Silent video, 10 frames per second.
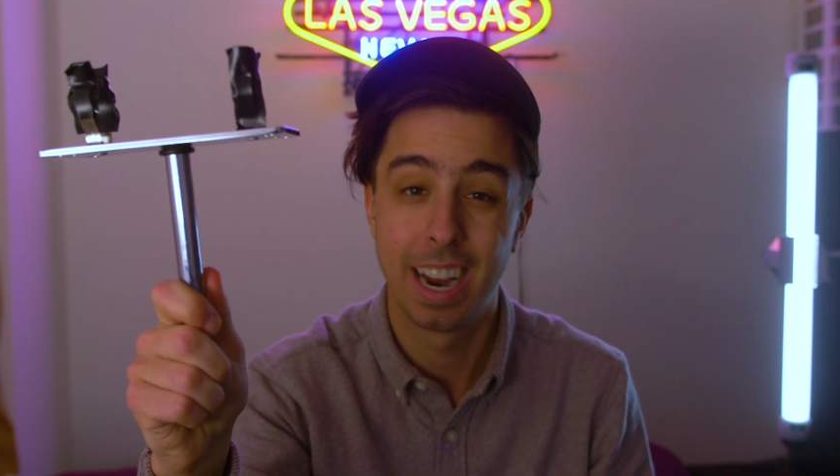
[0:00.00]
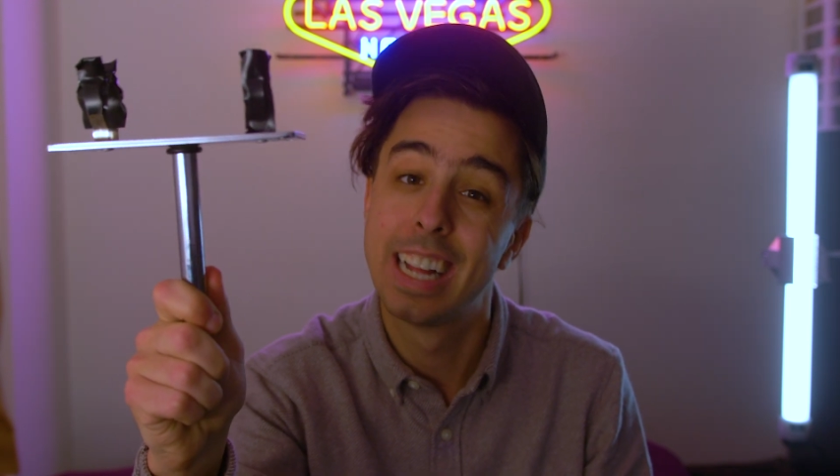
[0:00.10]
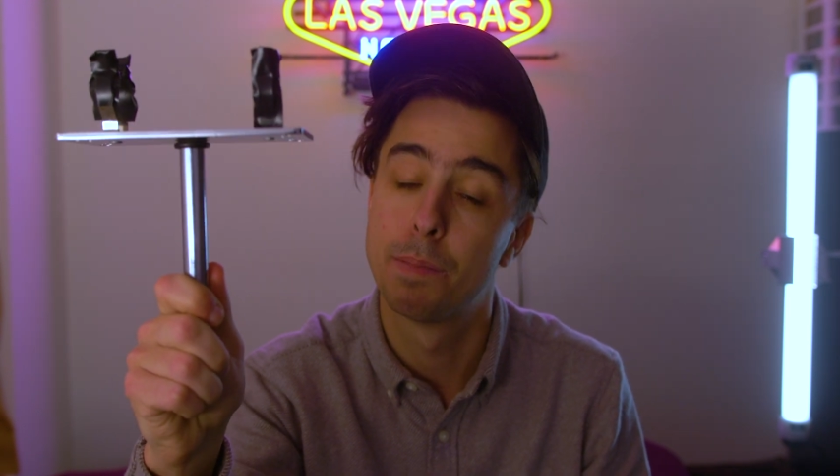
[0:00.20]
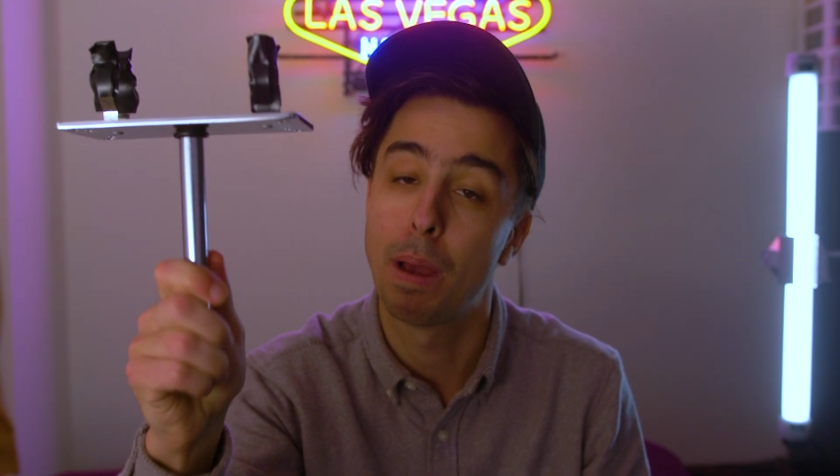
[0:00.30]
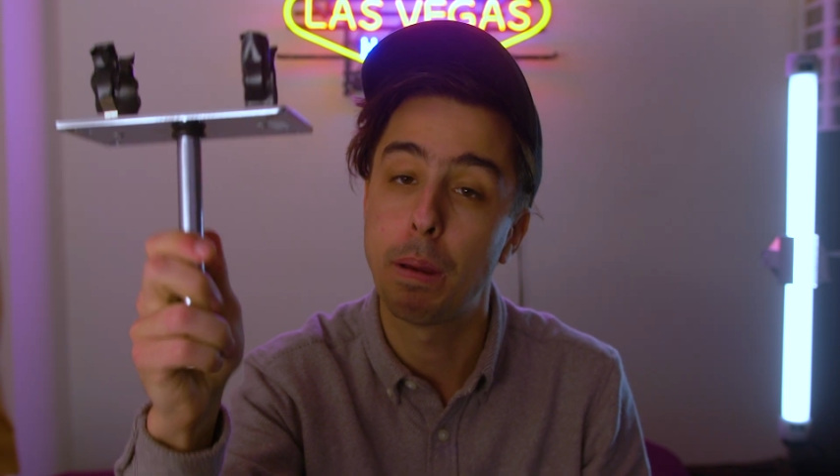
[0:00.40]

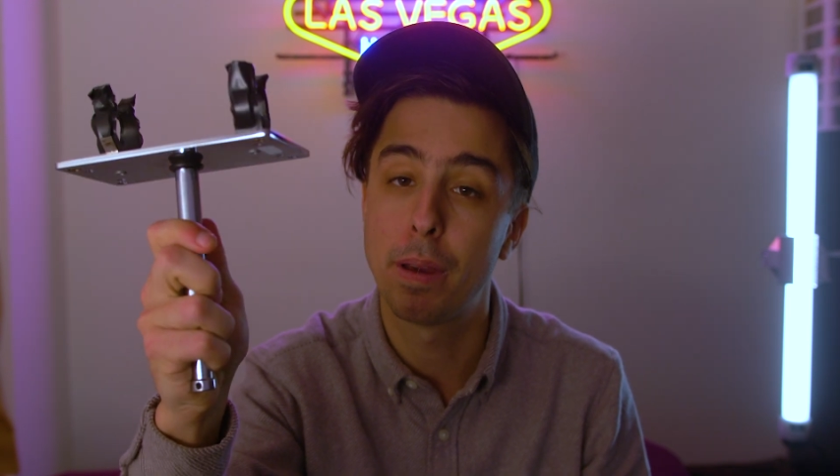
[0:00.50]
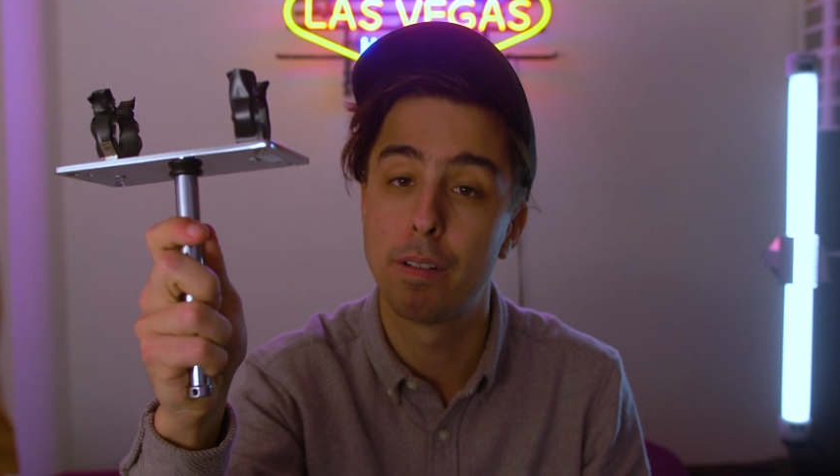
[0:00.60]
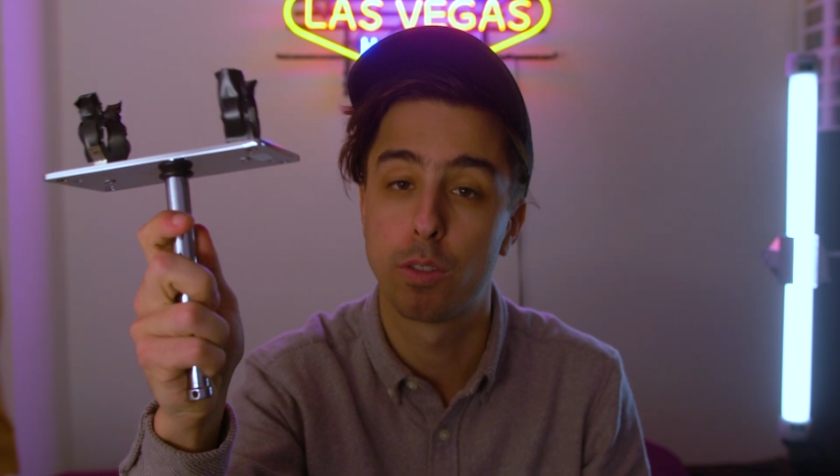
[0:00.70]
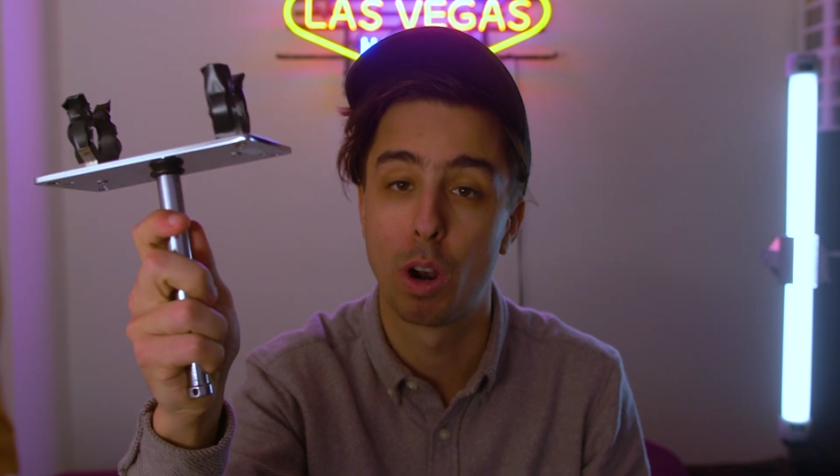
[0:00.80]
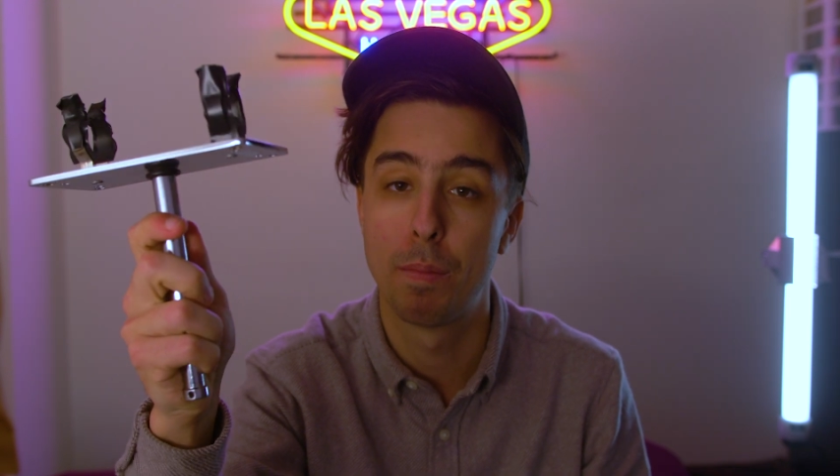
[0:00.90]
It's a baby
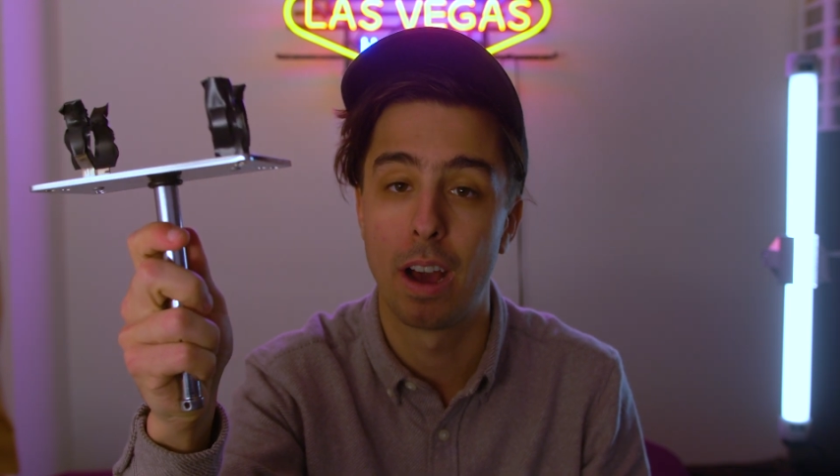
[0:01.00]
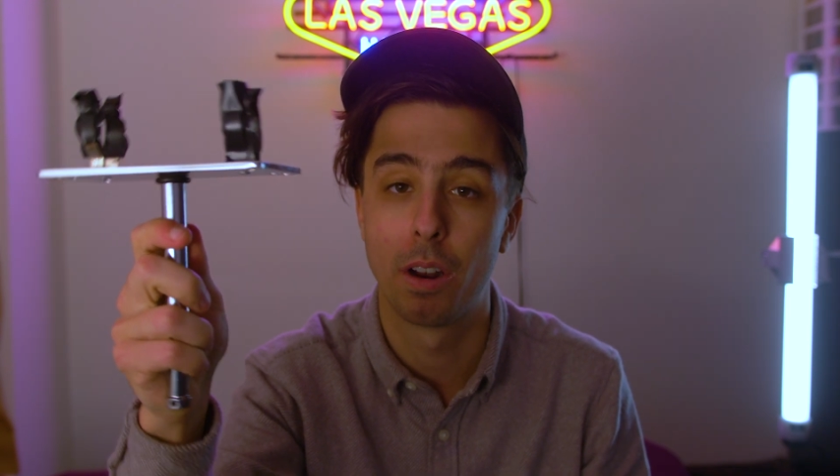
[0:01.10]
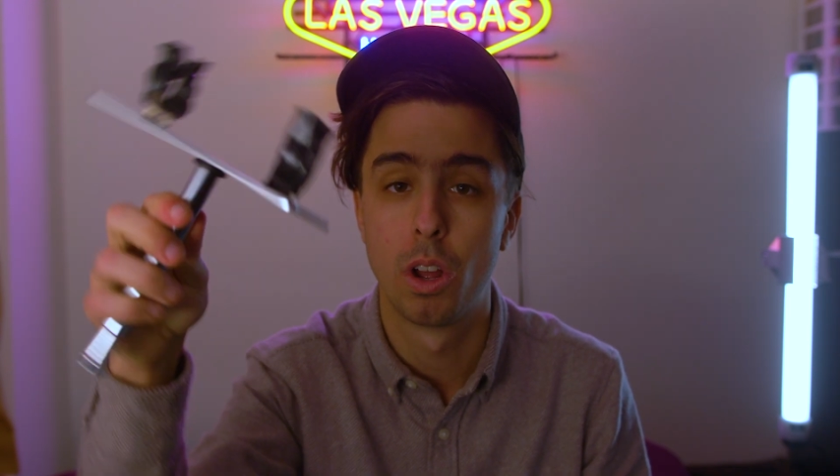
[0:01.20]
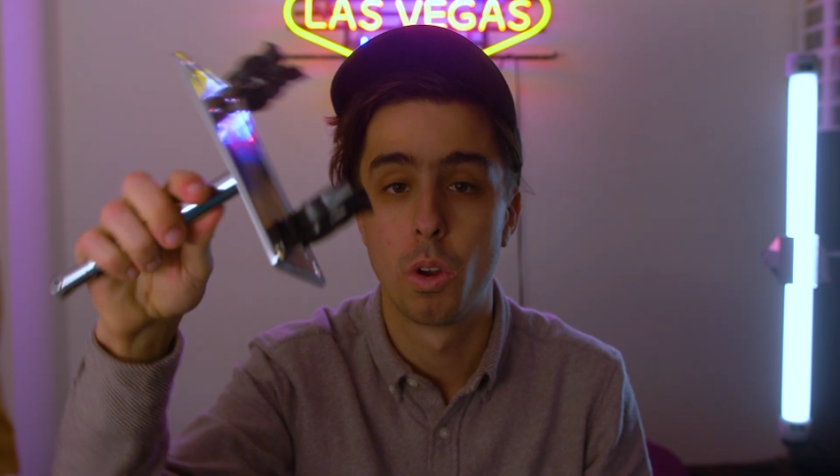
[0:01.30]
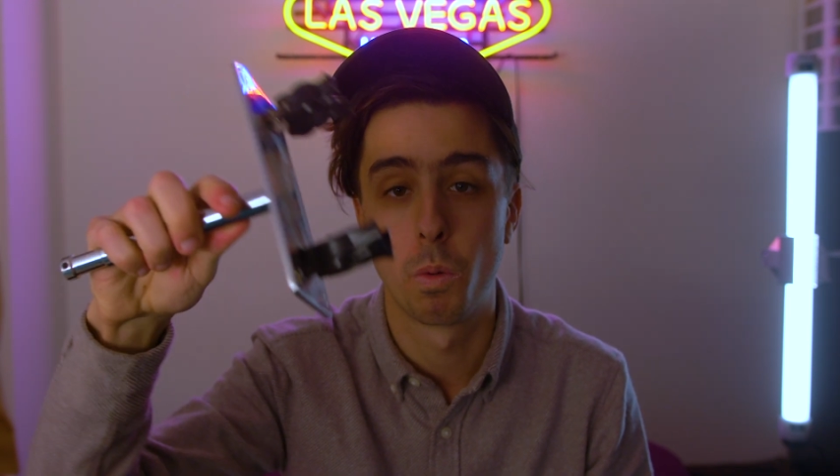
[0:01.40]
pin floor
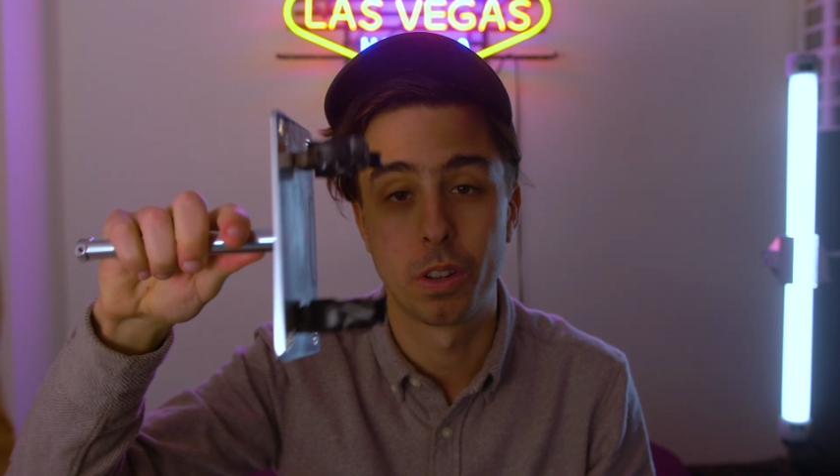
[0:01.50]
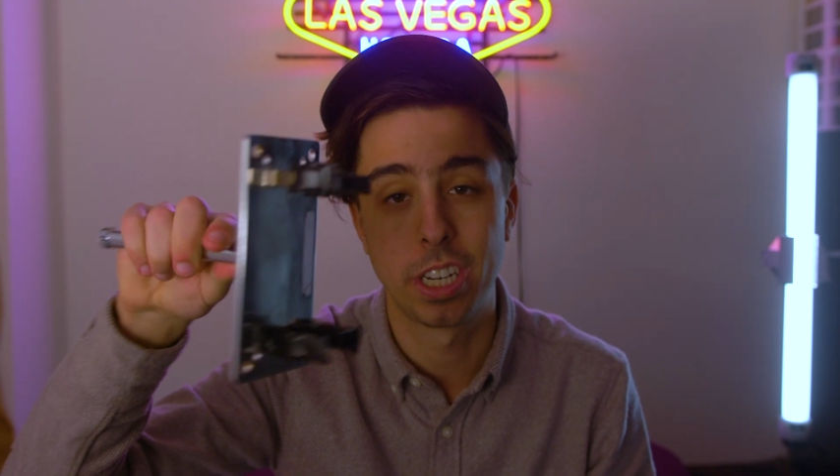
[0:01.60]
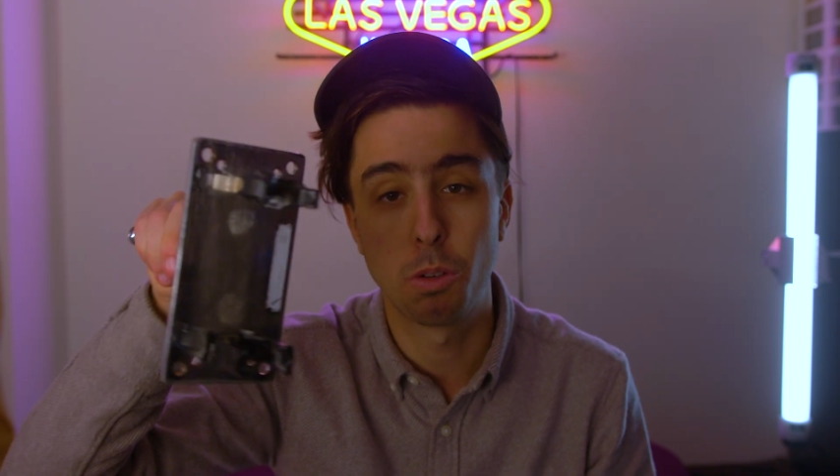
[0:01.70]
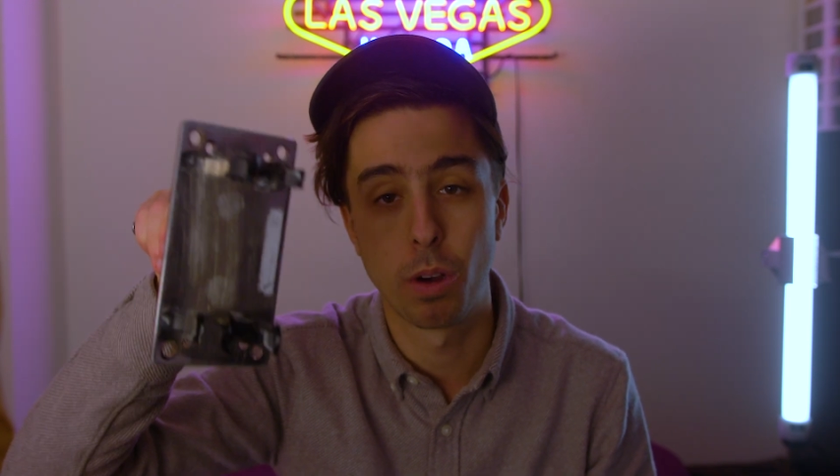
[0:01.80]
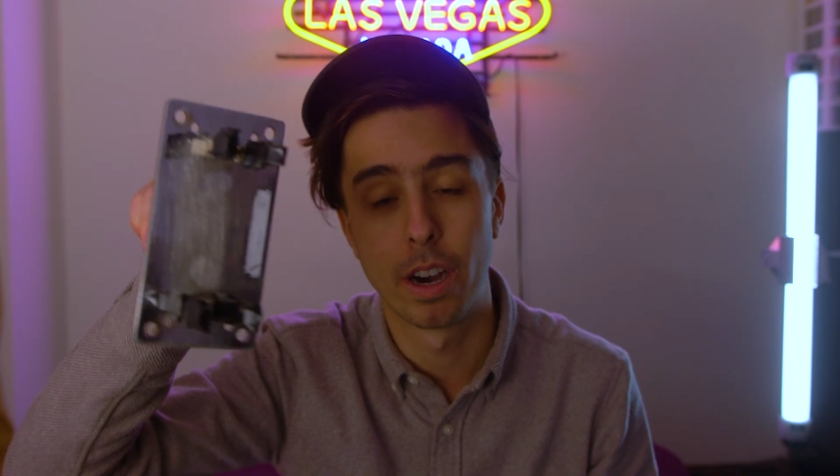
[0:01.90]
mount with
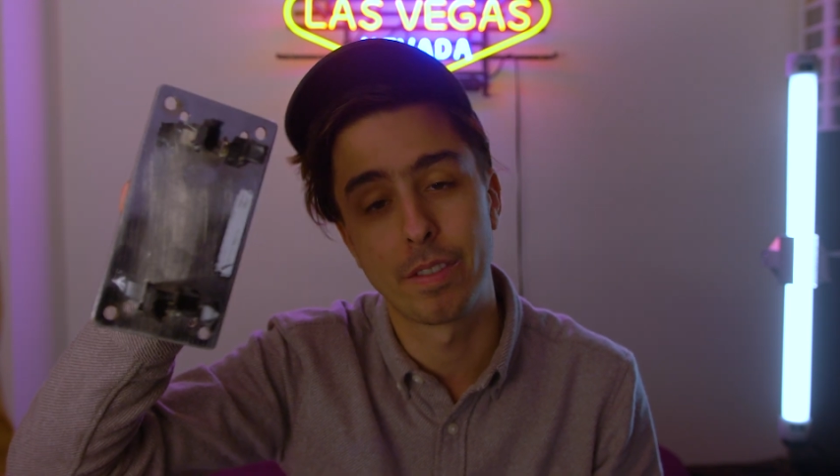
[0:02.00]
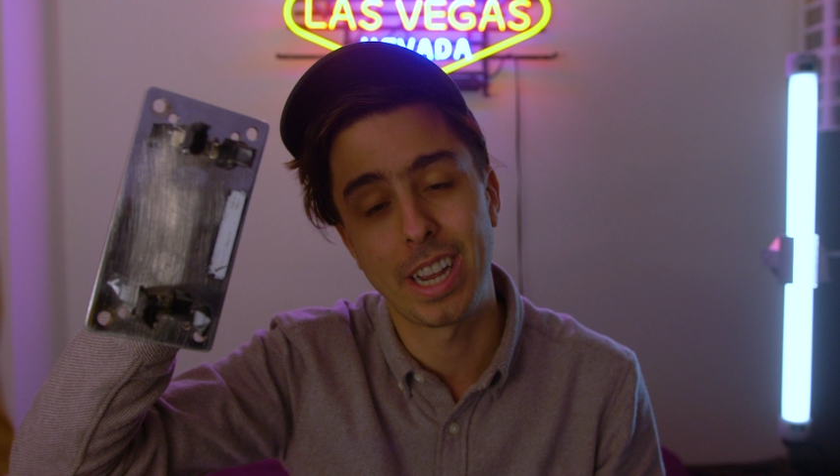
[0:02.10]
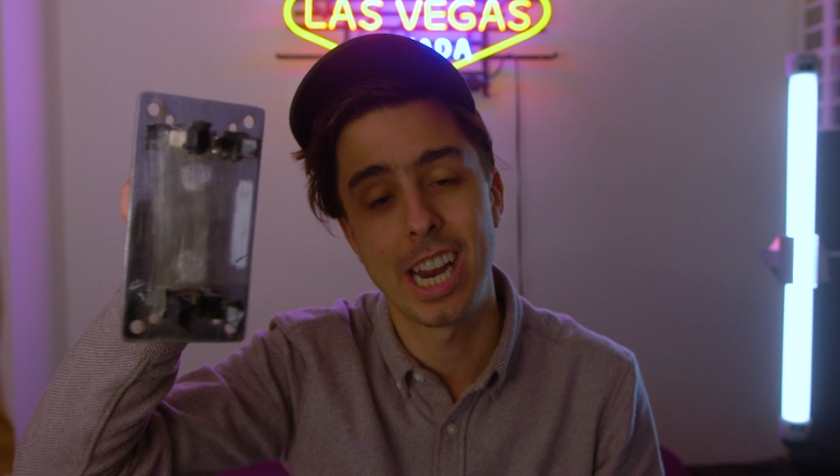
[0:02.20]
T12